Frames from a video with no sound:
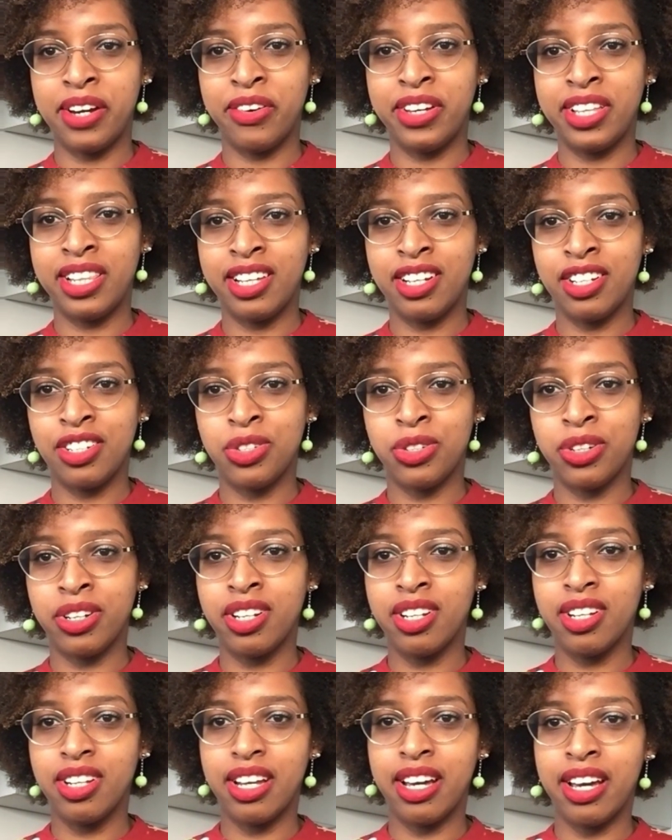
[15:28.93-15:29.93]
I really
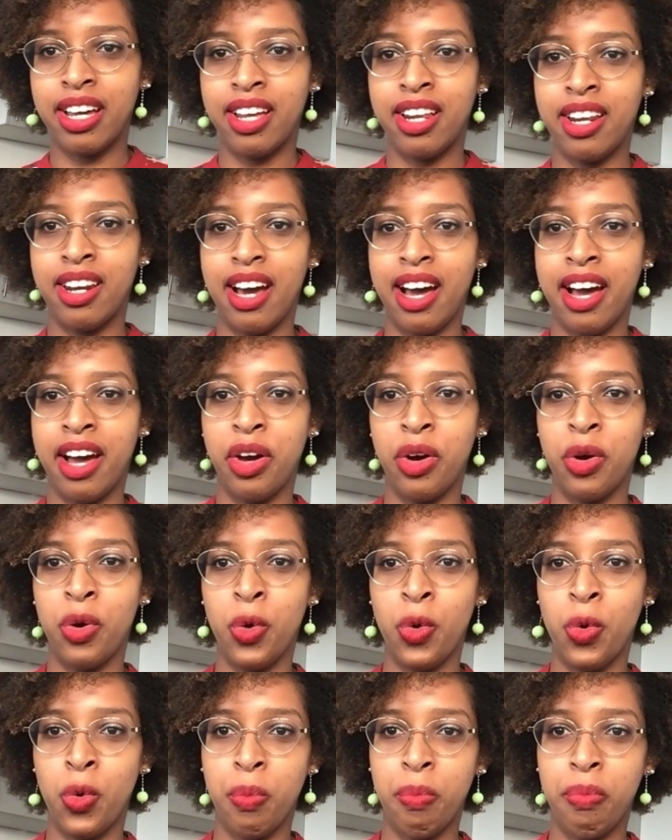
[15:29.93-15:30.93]
enjoyed it, and I
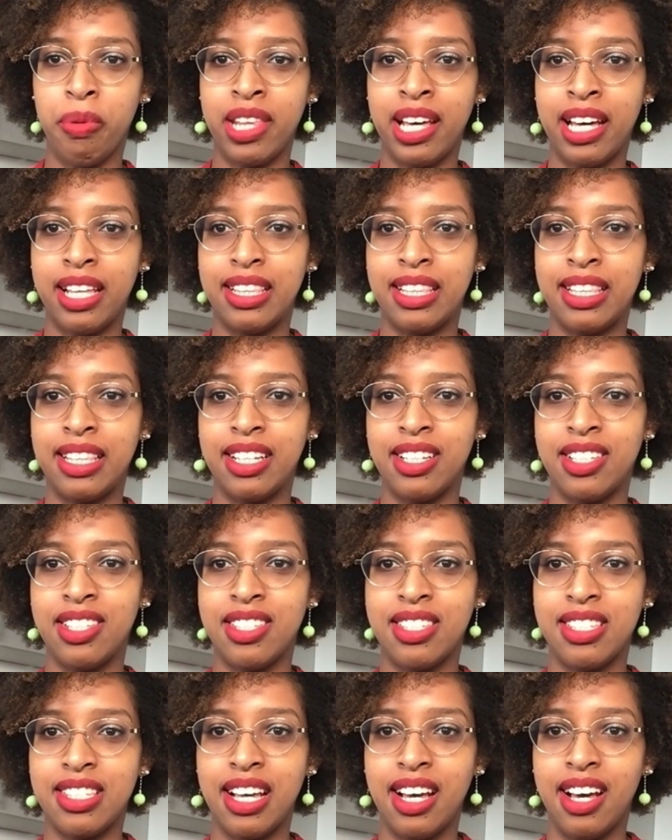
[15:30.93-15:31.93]
hope that
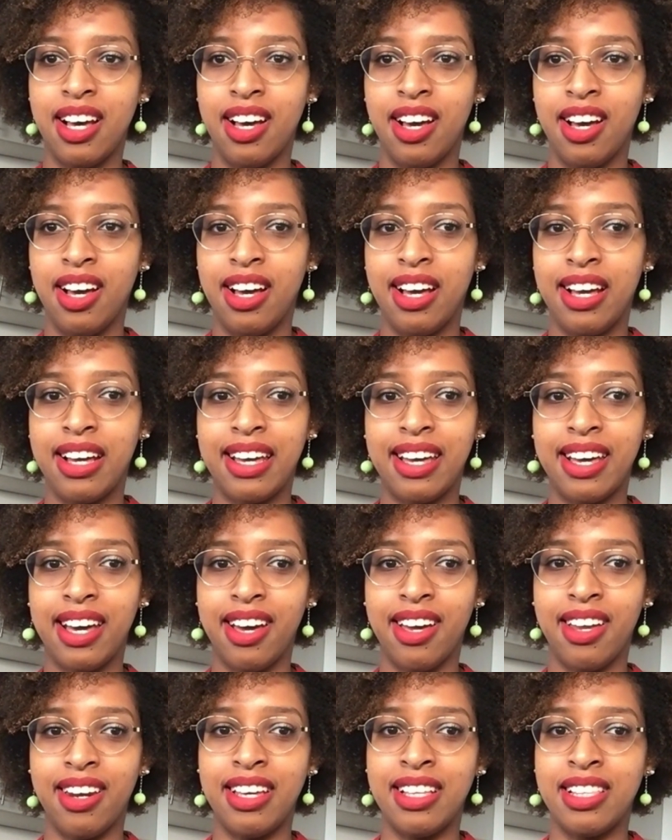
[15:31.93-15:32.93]
this
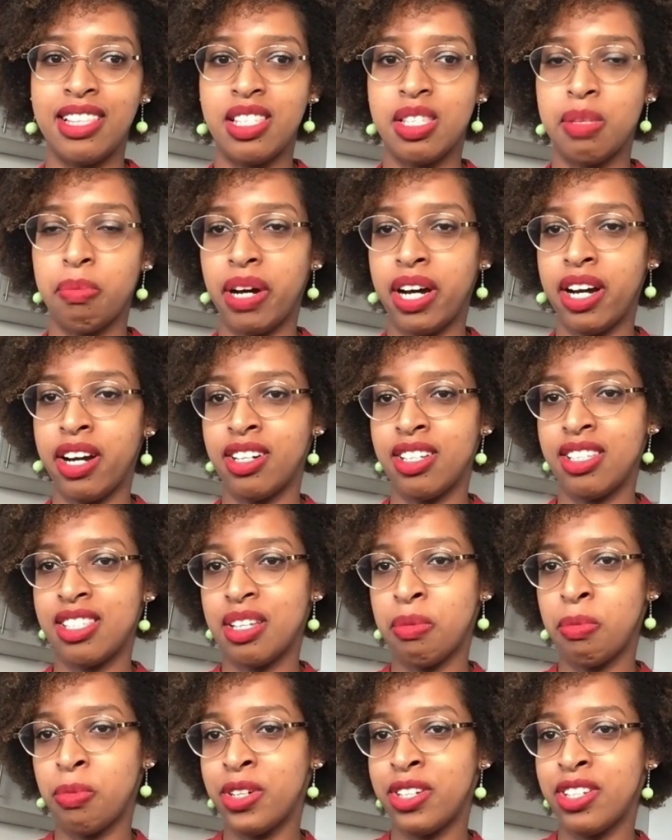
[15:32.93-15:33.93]
can inspire
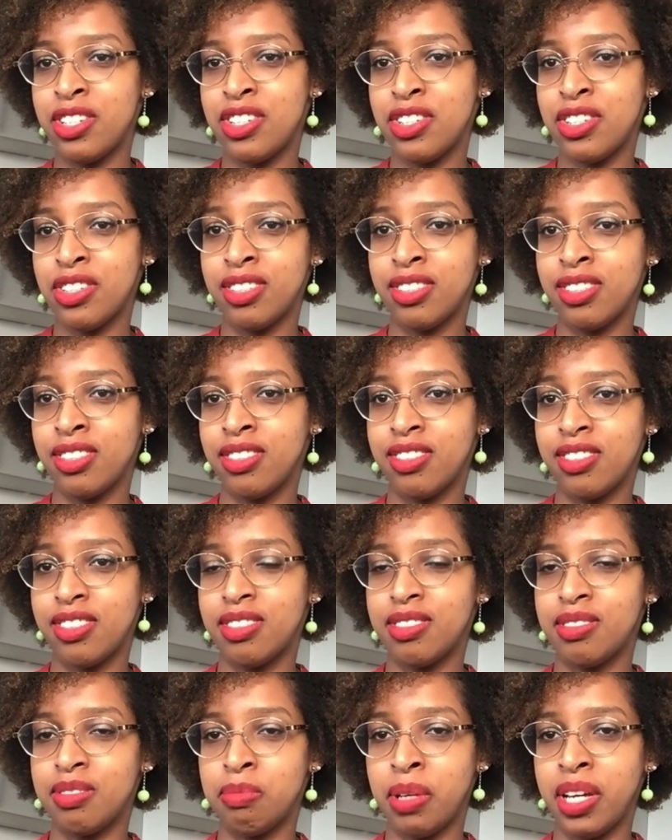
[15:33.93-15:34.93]
someone to
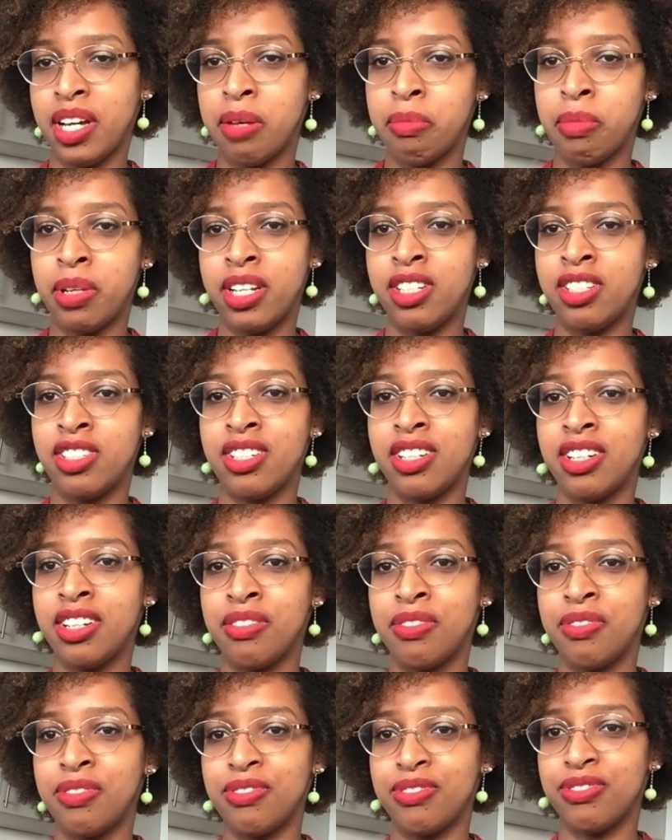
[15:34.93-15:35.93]
become an
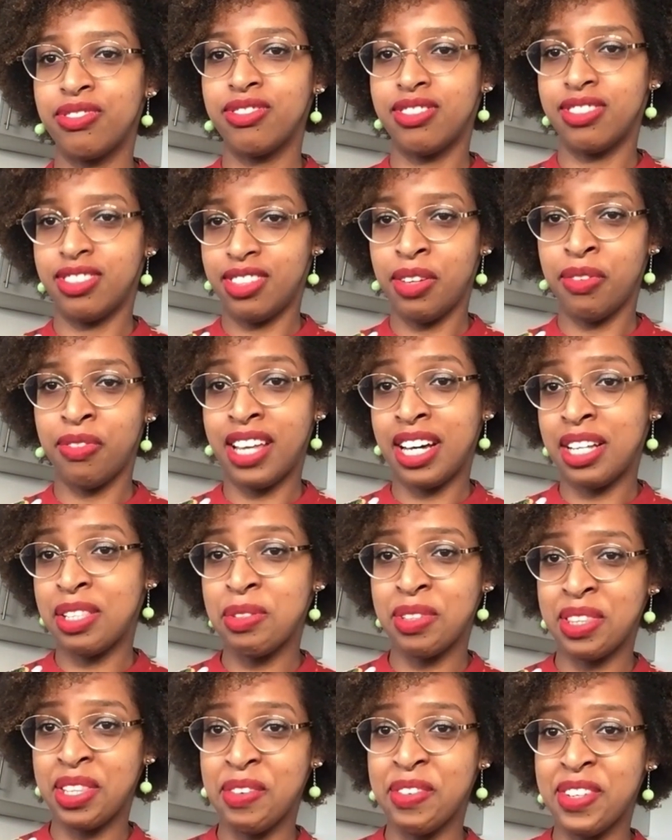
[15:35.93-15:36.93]
engineer if that's
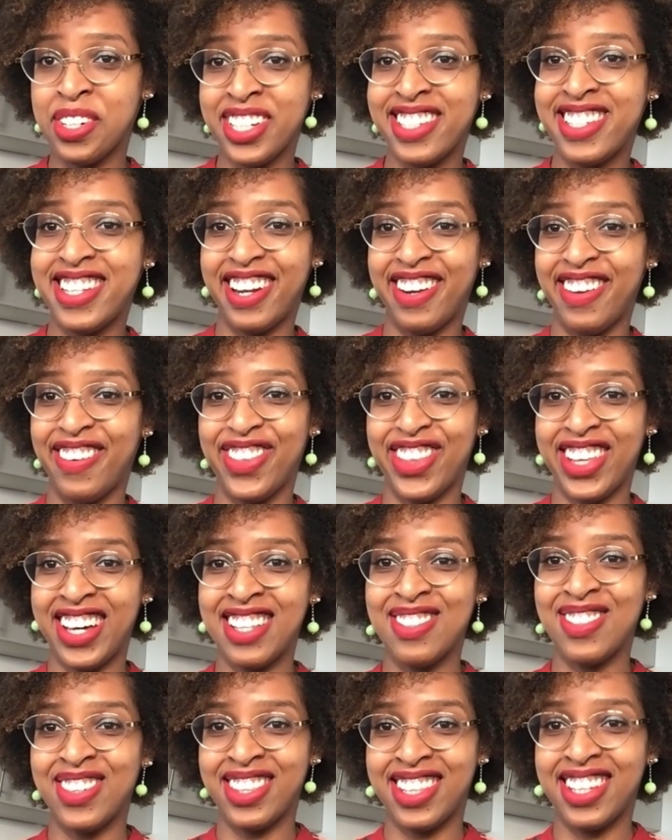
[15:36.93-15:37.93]
what they want and if
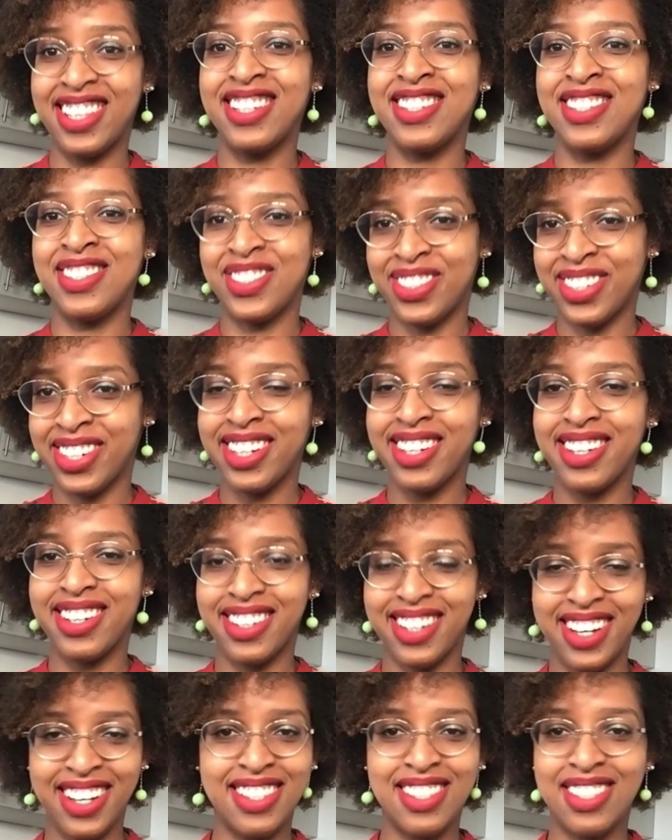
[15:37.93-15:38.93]
that's what they'll enjoy.
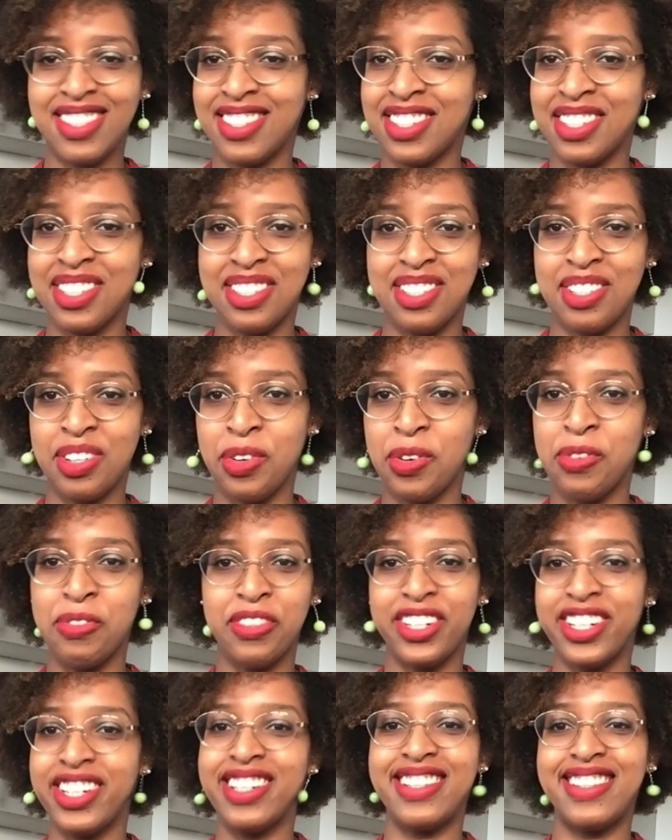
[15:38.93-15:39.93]
Yes, just go
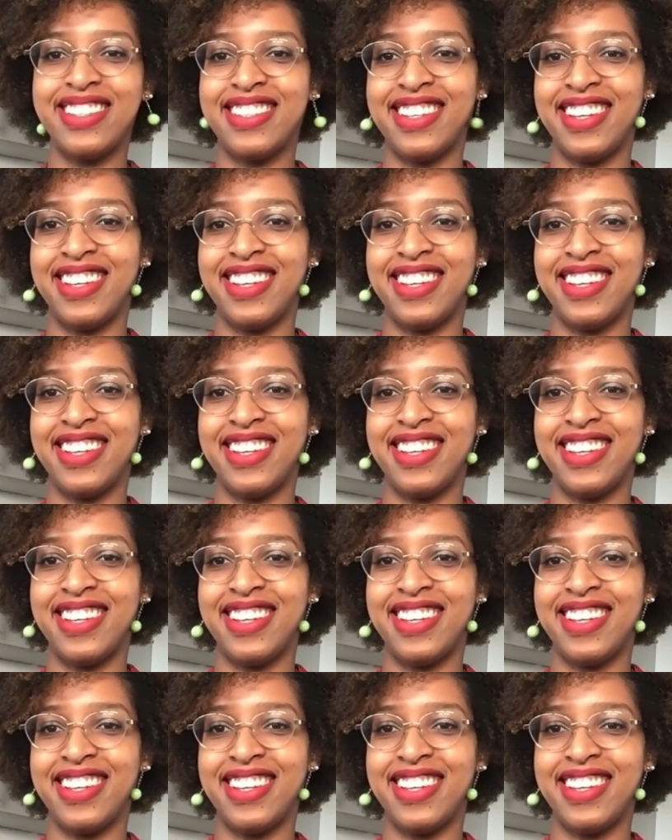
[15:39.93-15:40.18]
for it.